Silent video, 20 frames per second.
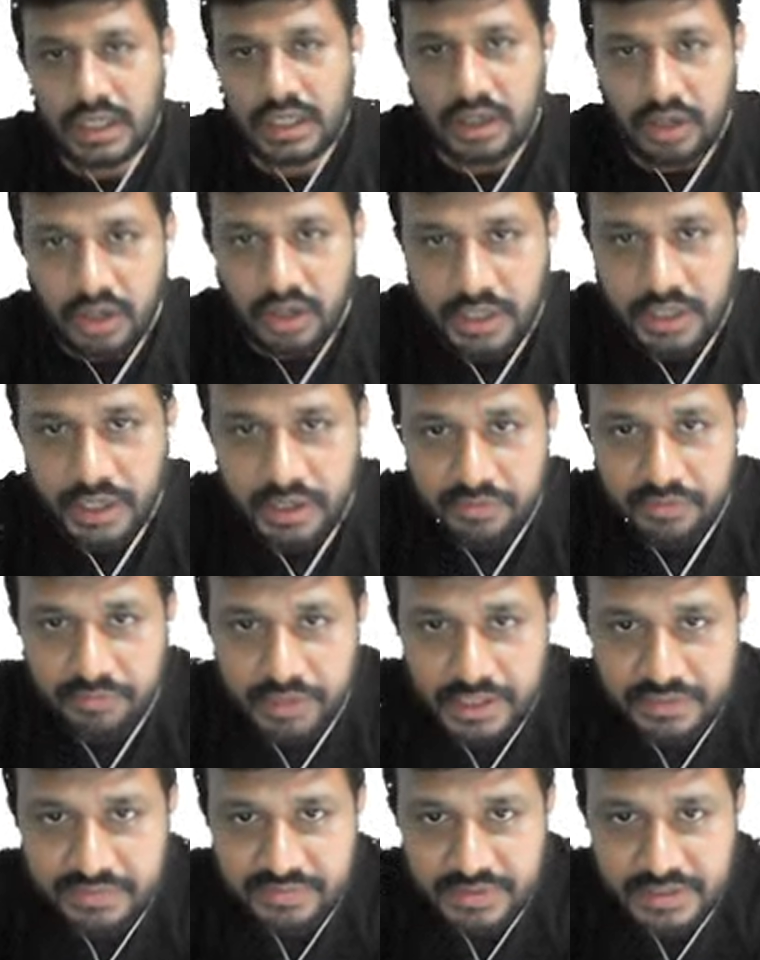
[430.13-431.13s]
Already we
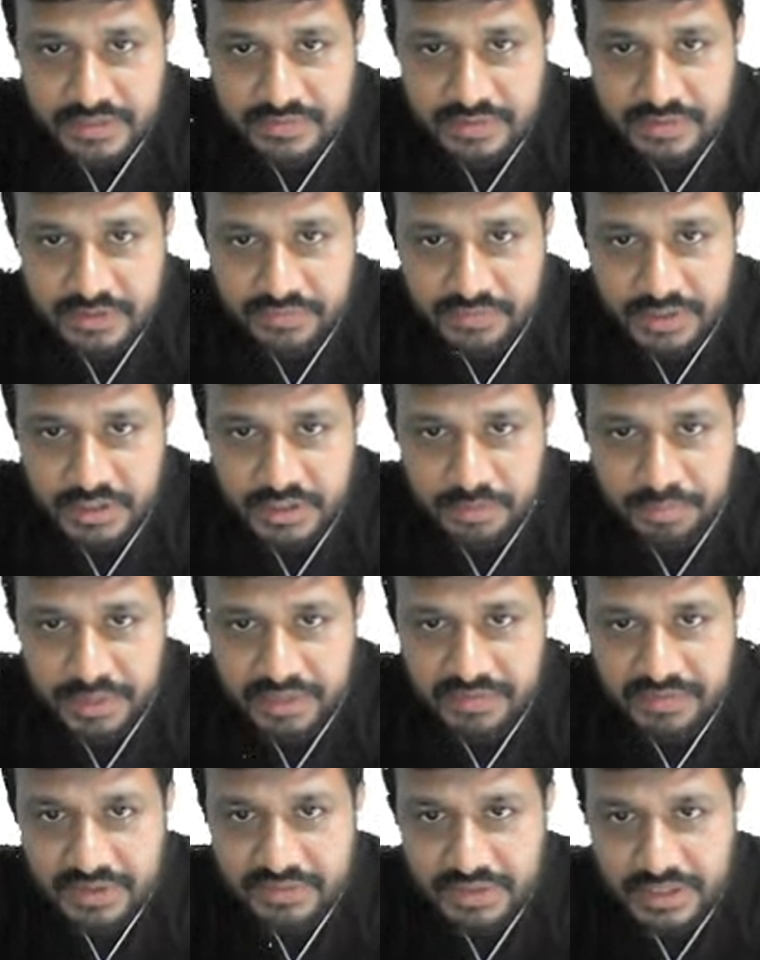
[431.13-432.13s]
discussed this one in the
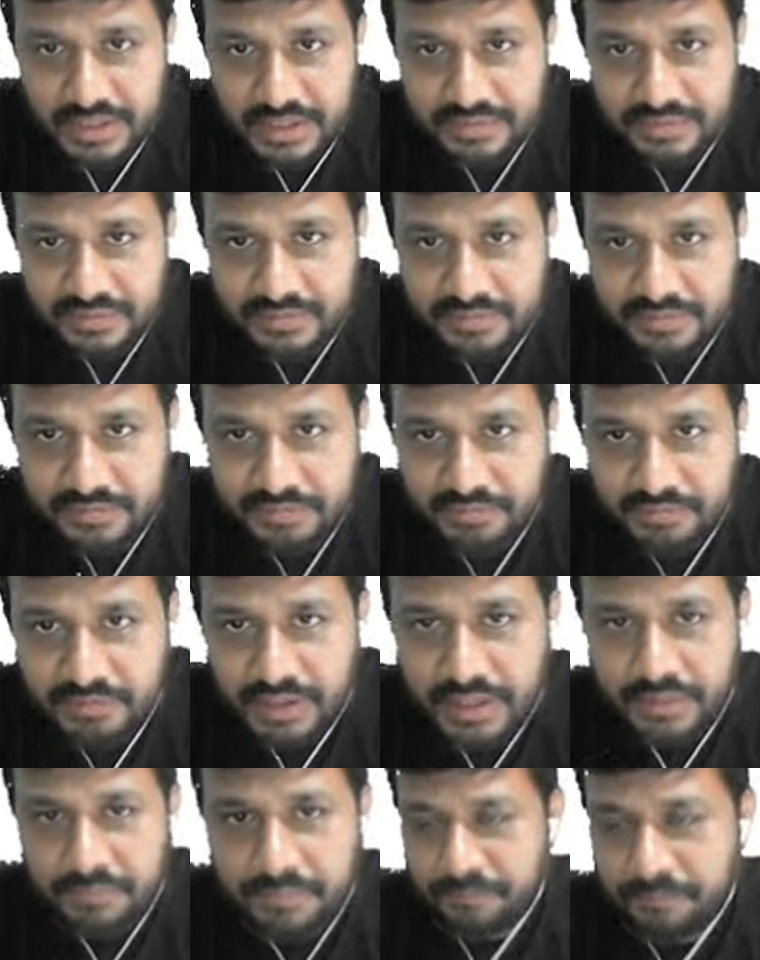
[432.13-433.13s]
previous classes.
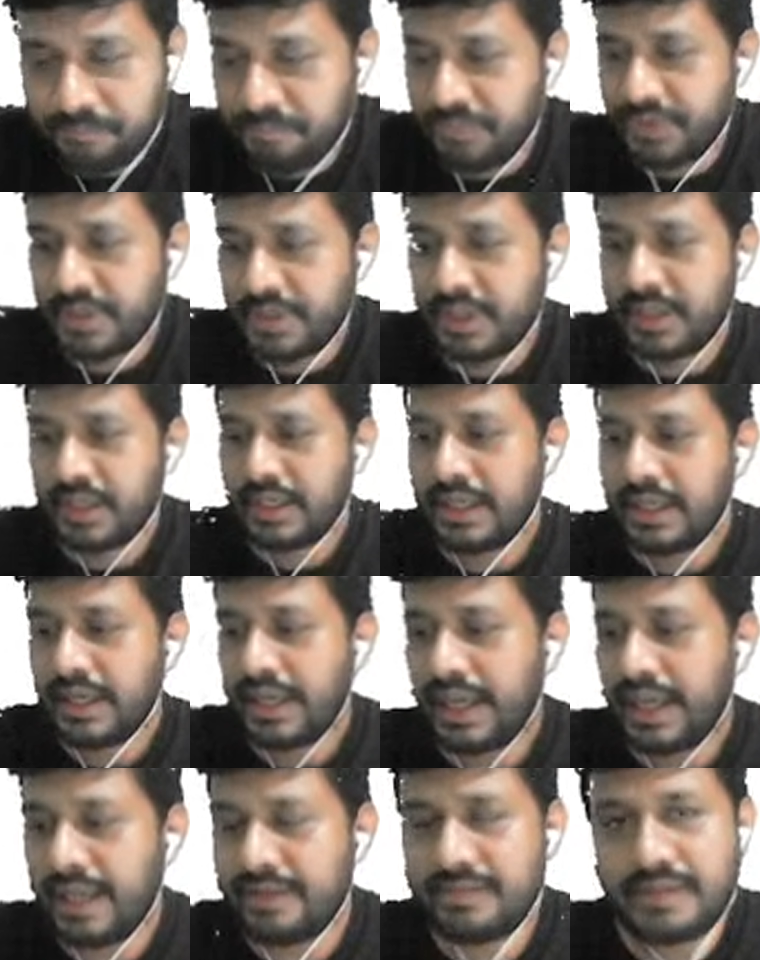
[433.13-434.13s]
1.
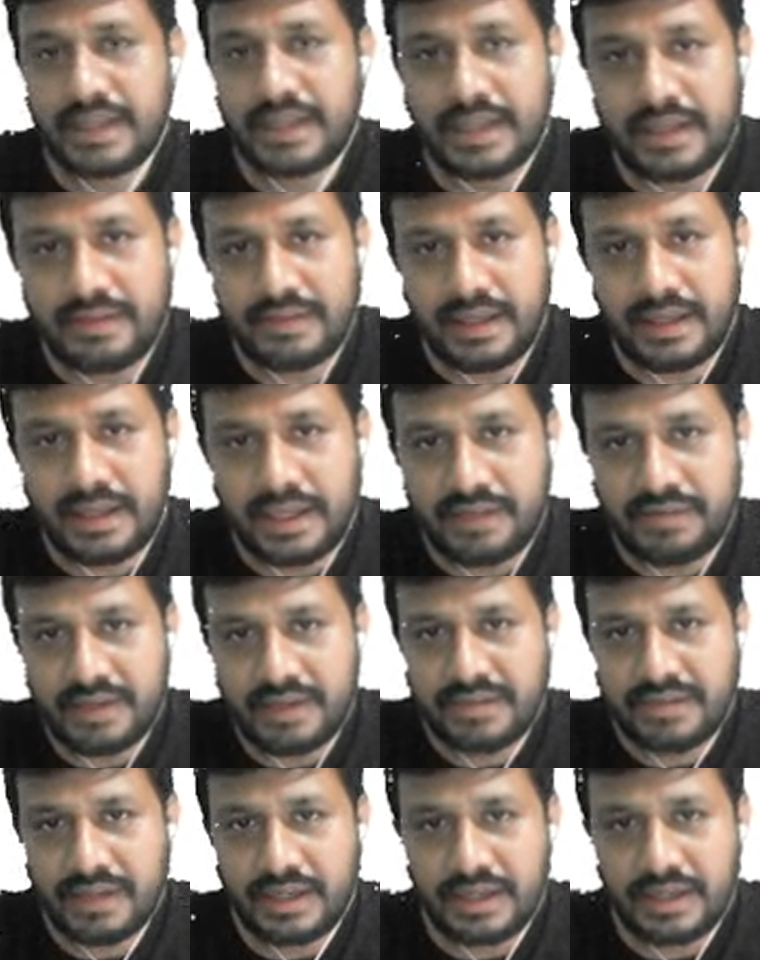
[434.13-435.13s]
As sink is an even
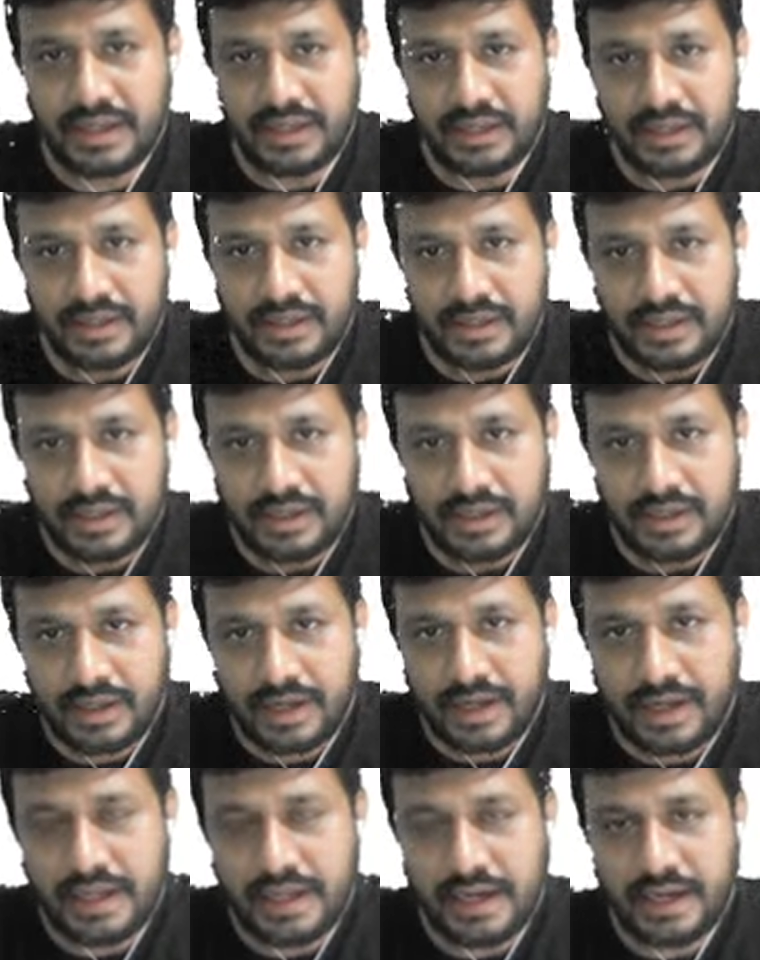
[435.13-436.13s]
signal,
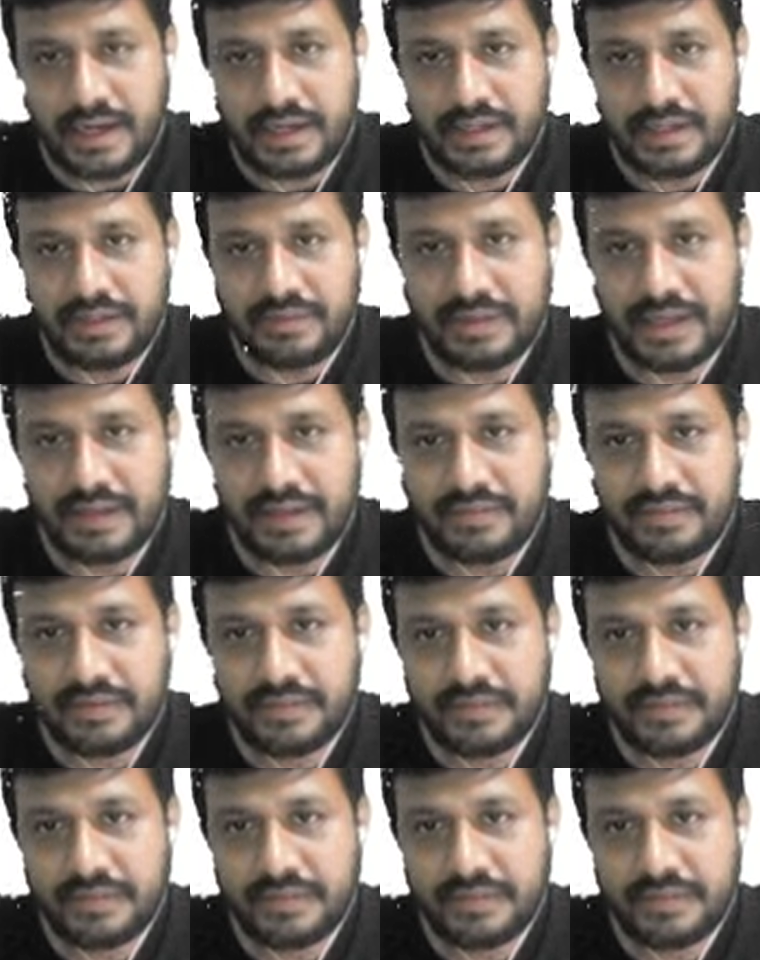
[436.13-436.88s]
can I write this as?